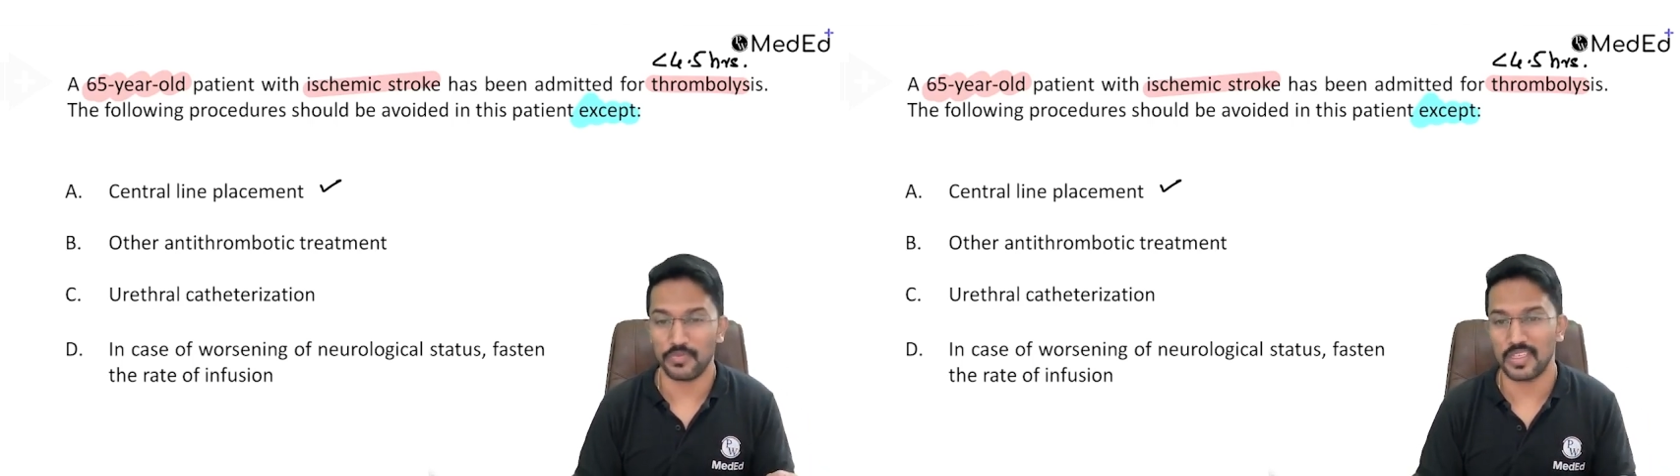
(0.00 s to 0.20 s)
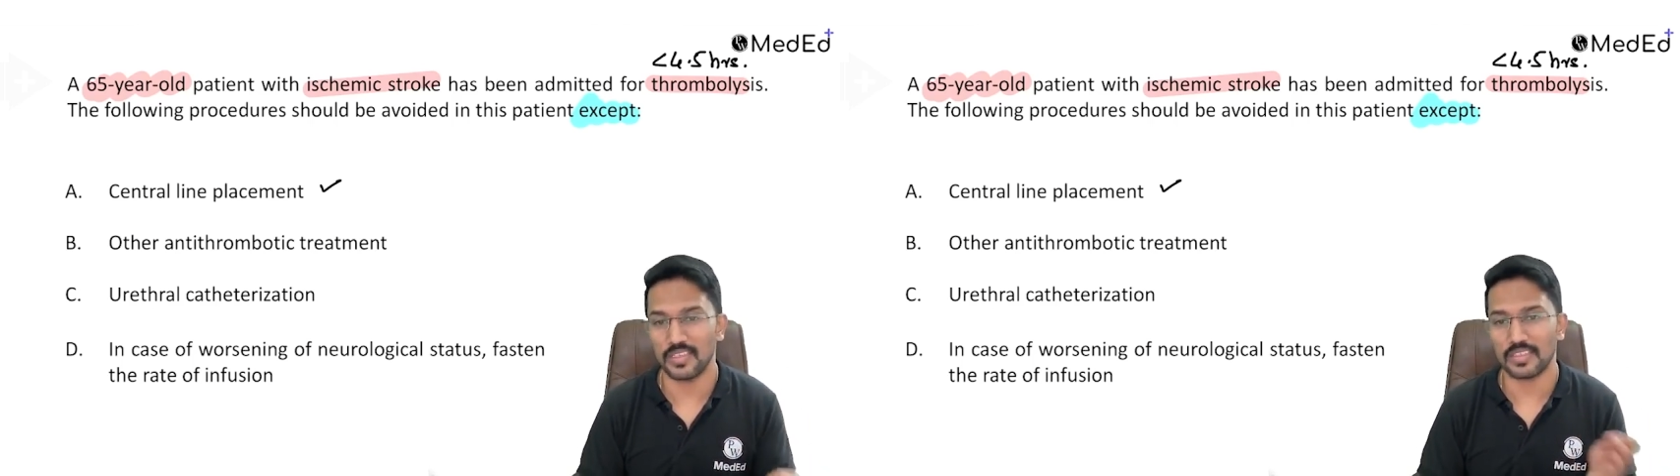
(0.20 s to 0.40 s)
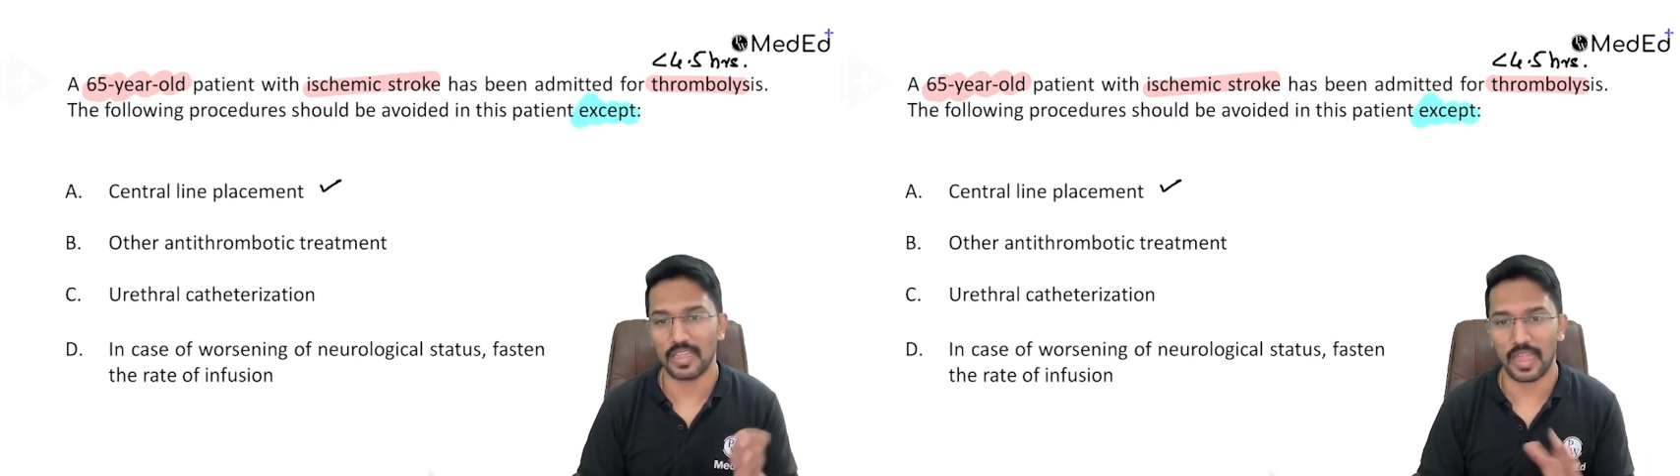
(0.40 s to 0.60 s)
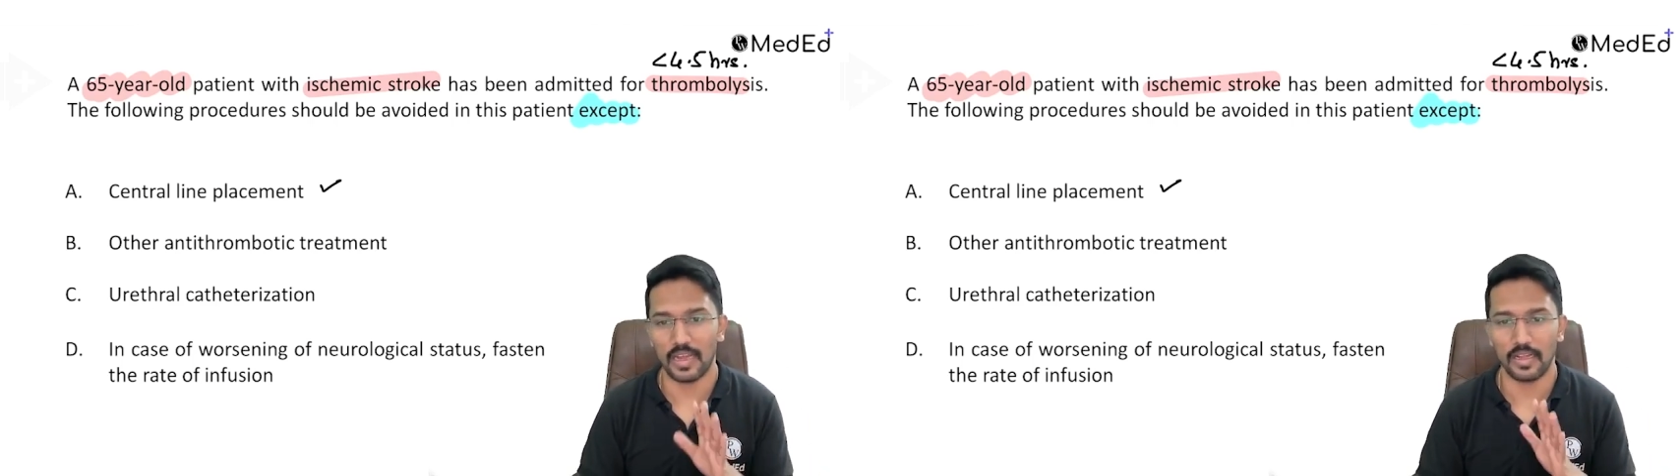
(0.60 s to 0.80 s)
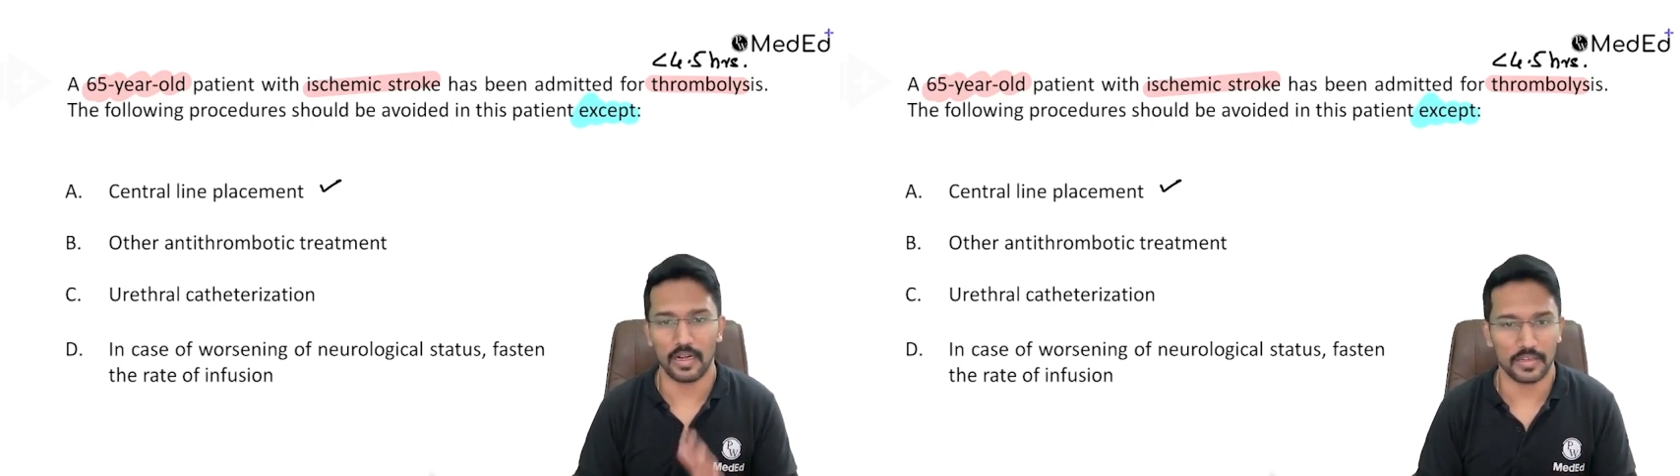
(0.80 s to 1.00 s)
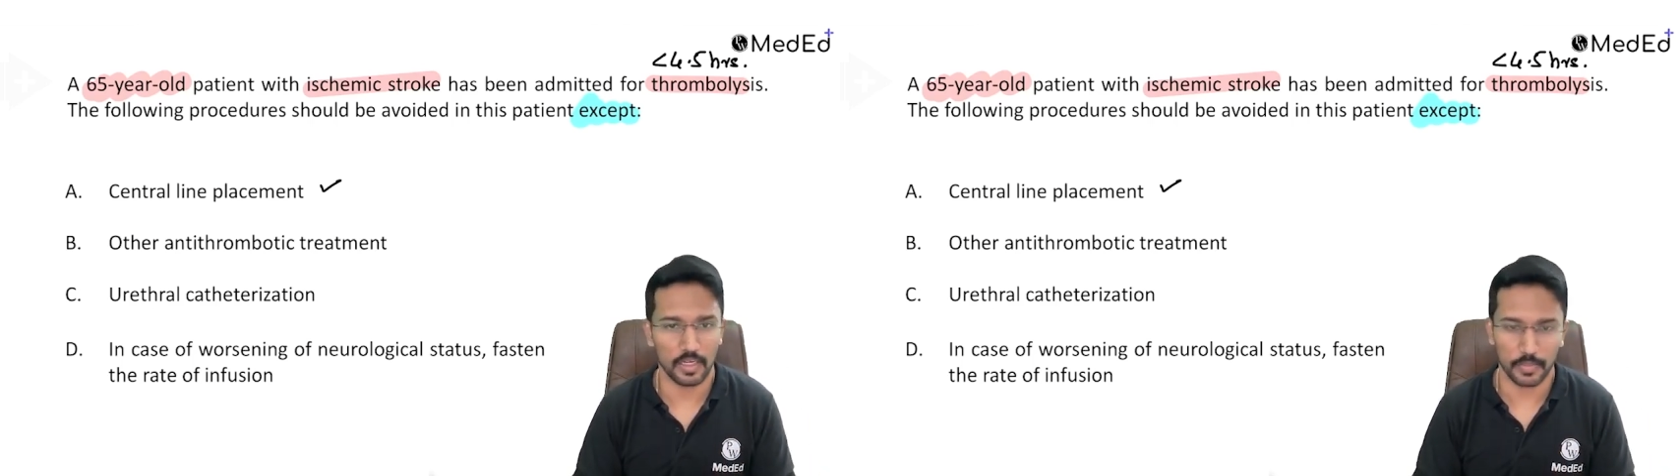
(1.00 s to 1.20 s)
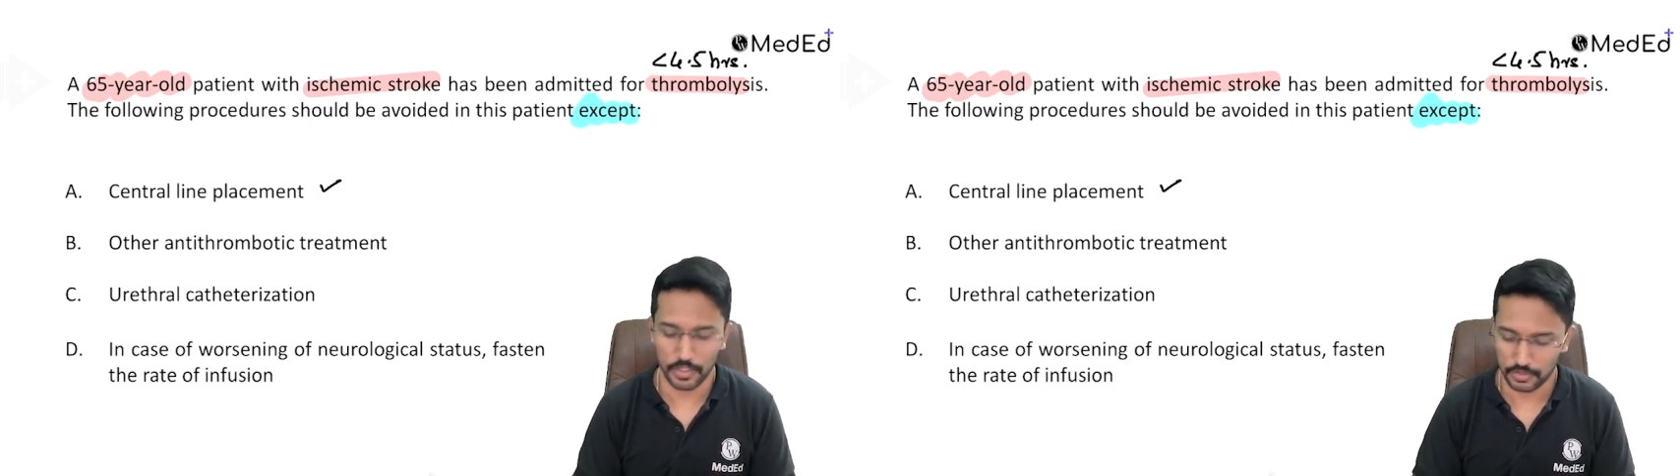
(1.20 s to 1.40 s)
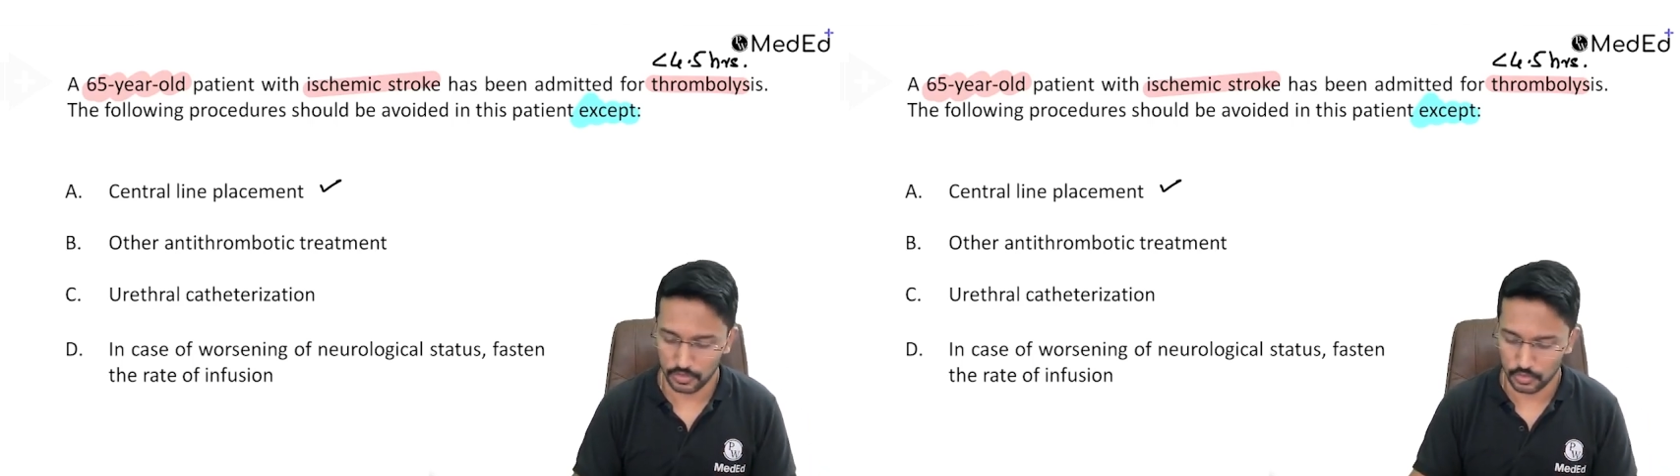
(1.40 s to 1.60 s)
venous and arterial
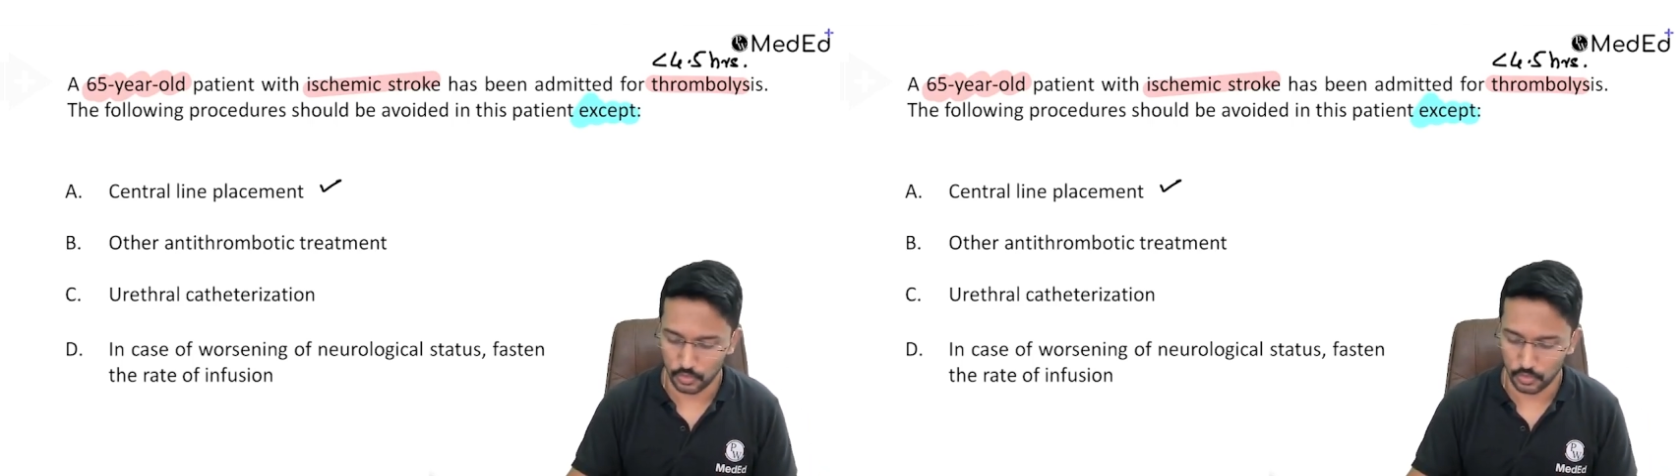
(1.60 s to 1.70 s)
punctures.